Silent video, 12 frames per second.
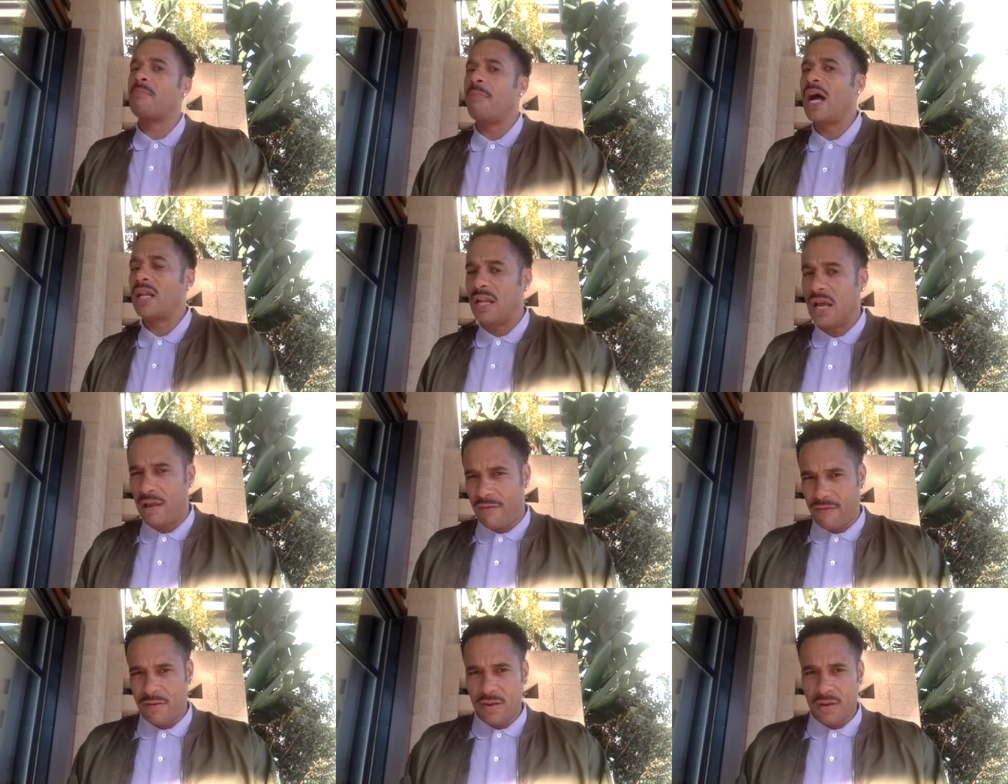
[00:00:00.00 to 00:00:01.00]
in my
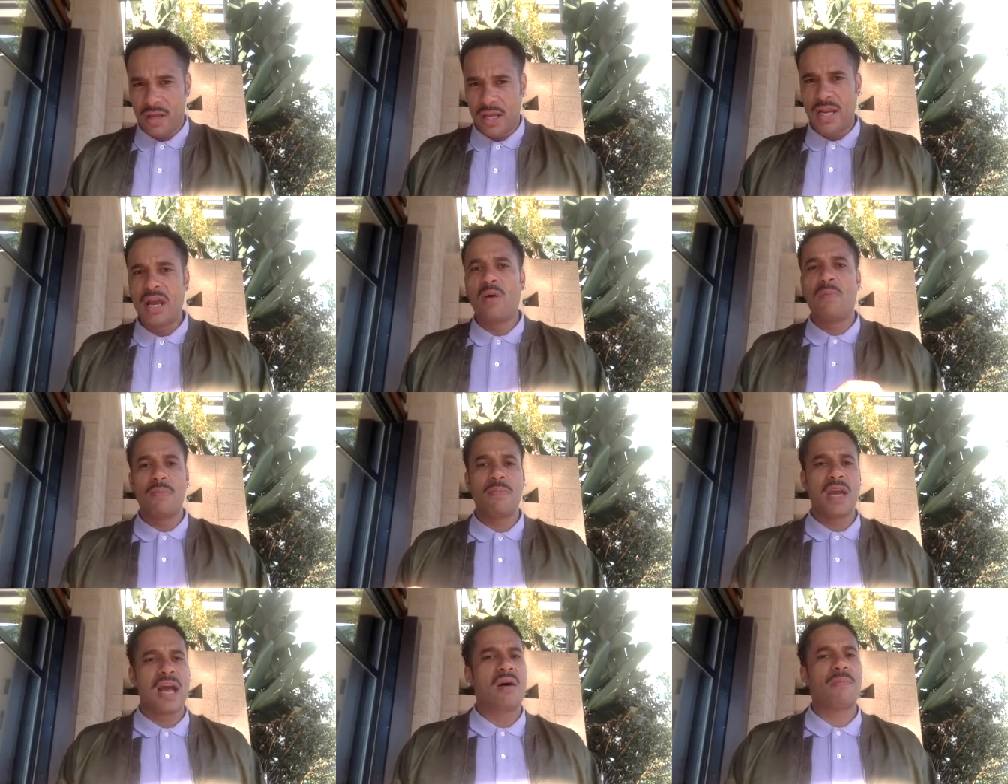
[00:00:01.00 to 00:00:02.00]
life and helping
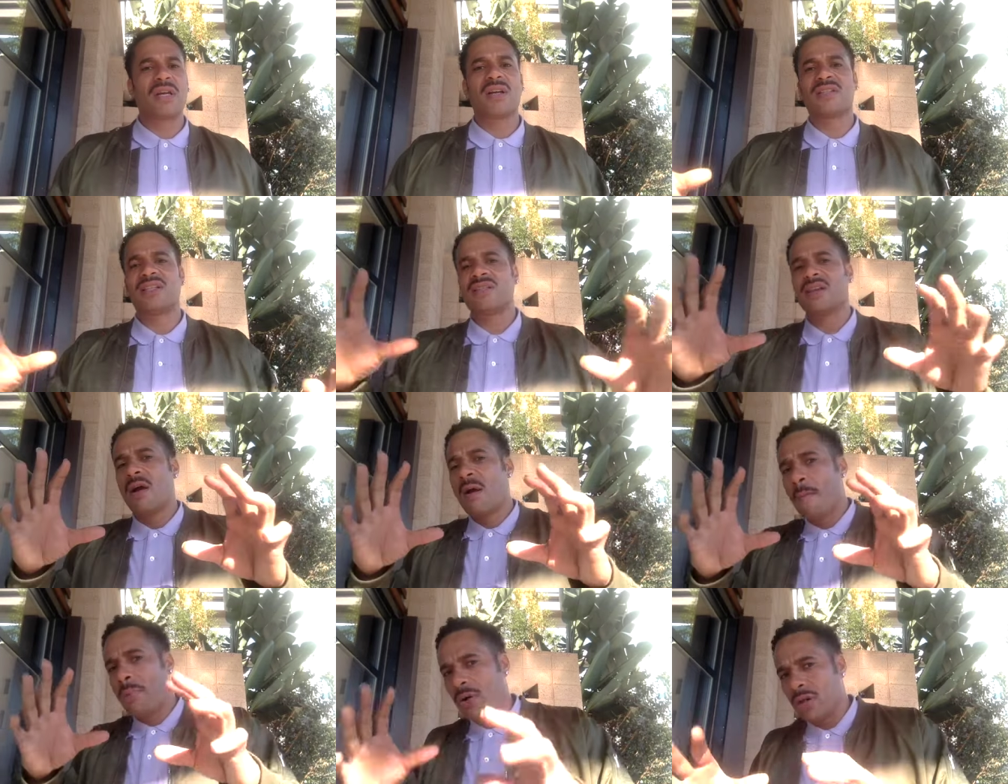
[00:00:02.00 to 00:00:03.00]
me out because it's
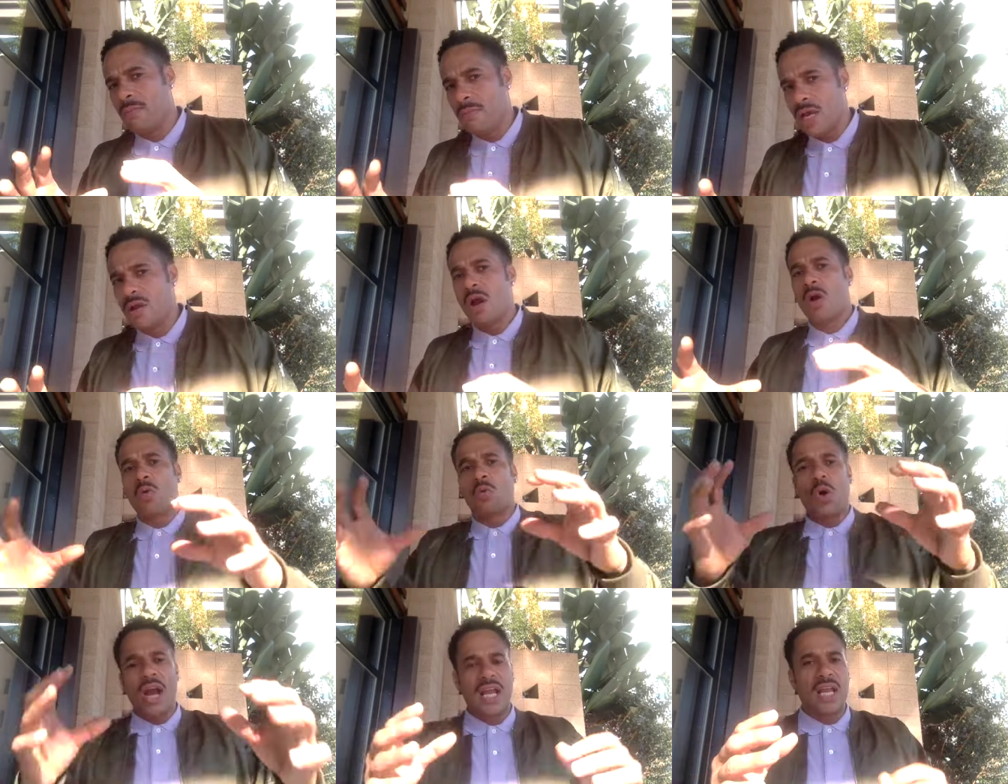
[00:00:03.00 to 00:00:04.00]
putting me
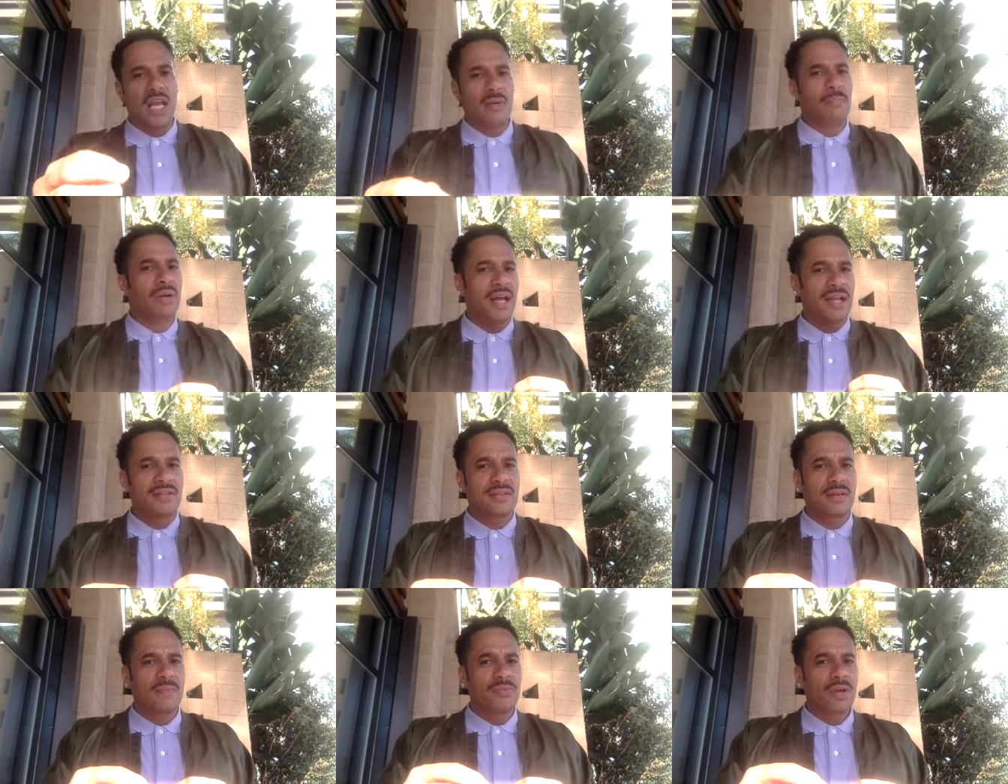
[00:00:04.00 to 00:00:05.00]
right in
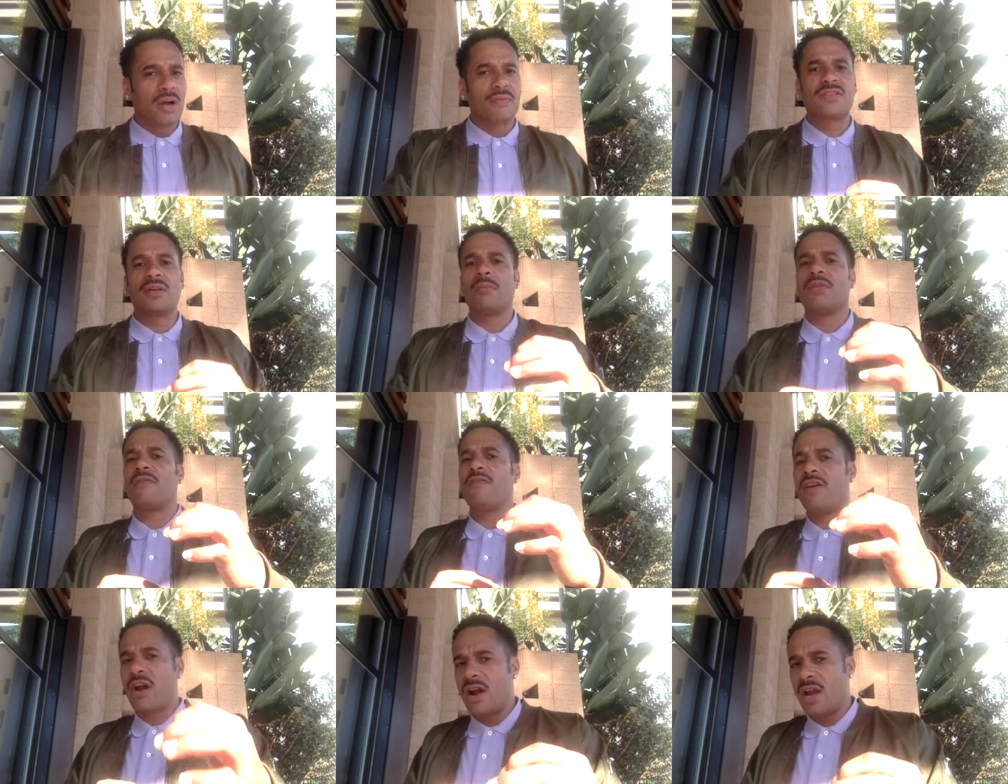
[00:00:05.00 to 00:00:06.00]
place of some of the
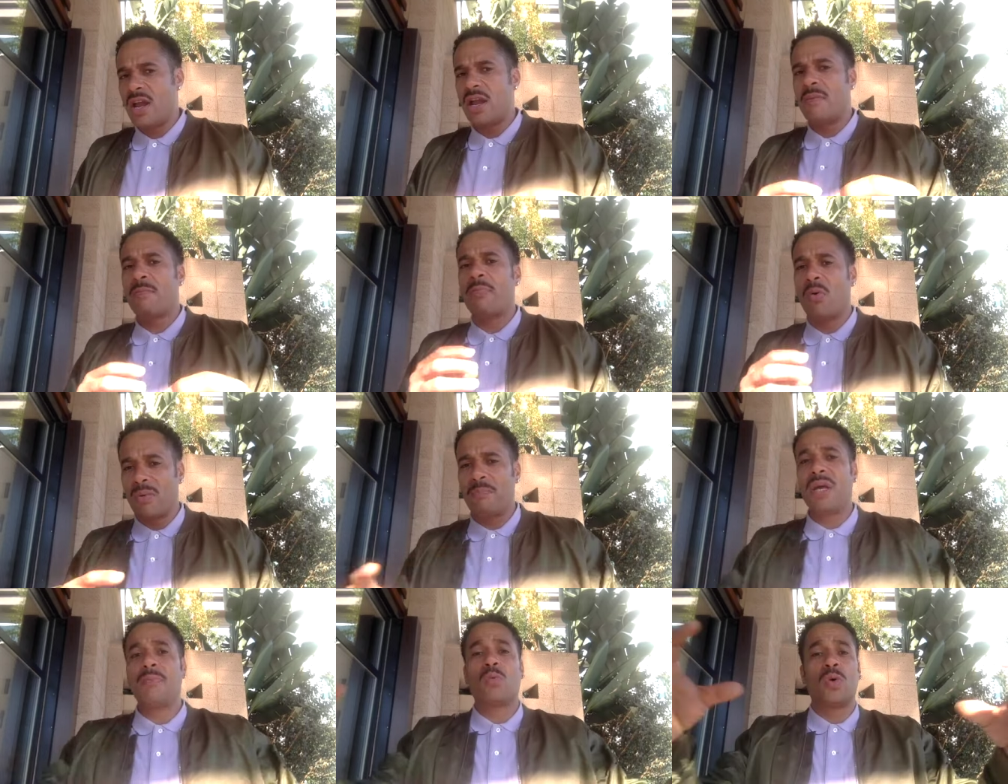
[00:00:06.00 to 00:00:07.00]
very important people